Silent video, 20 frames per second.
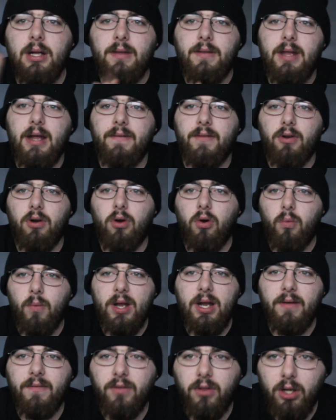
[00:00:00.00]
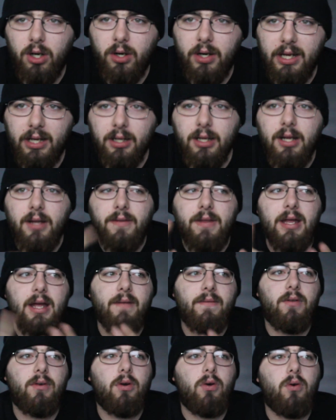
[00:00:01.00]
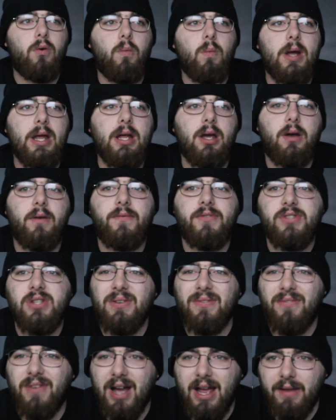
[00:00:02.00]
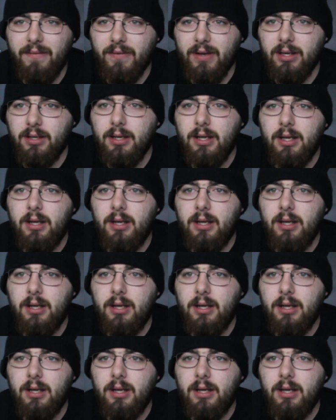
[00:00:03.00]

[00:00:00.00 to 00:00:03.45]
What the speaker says: They have their own way of learning. They have their own way of surviving.